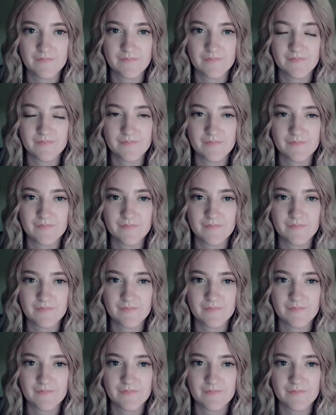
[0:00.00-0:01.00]

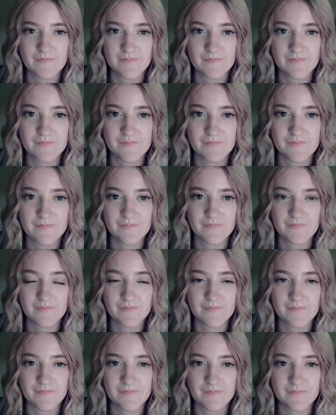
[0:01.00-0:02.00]

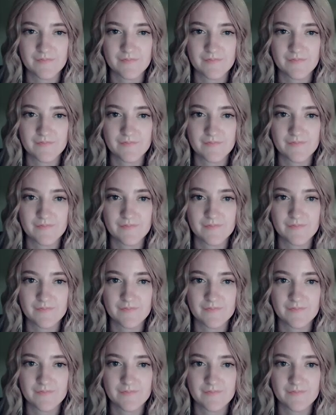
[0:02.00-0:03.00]

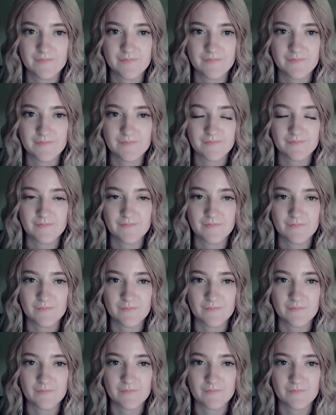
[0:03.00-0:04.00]

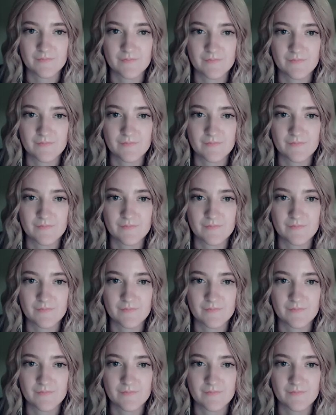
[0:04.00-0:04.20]
(not speaking)